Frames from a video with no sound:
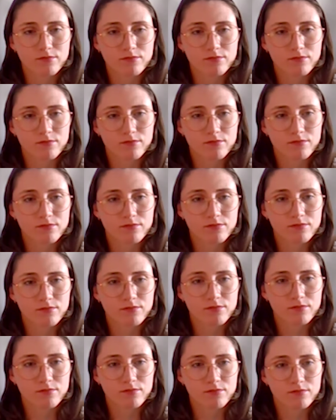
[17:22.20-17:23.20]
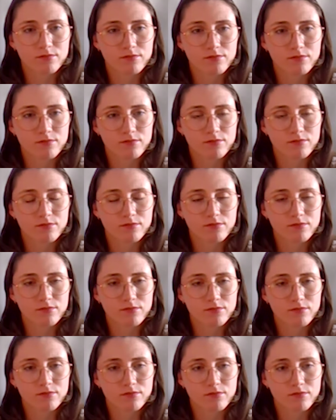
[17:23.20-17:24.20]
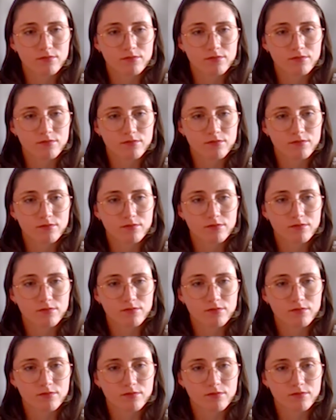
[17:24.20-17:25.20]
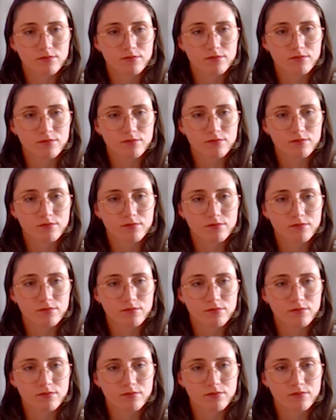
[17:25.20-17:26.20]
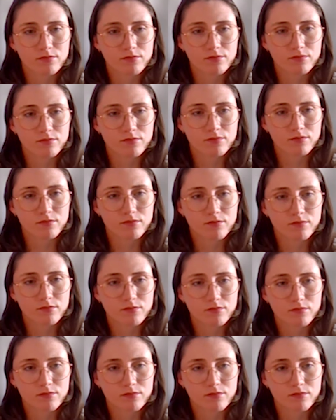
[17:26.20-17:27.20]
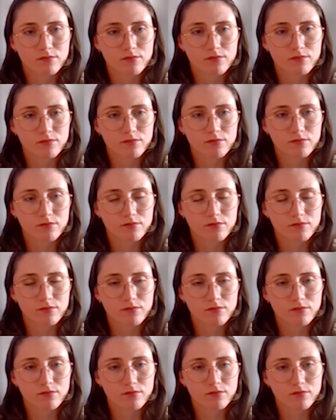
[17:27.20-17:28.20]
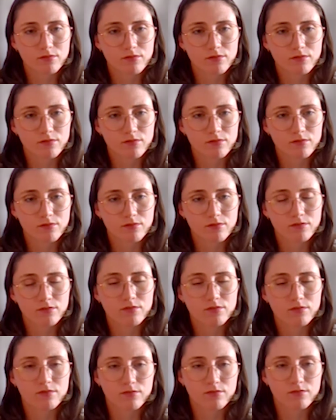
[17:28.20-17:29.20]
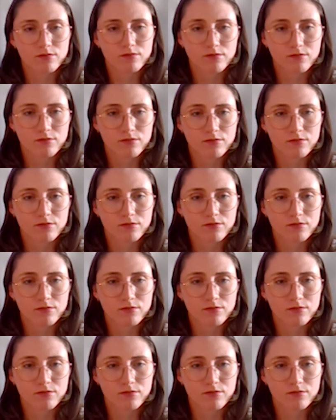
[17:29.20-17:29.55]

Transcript: The person shown says nothing.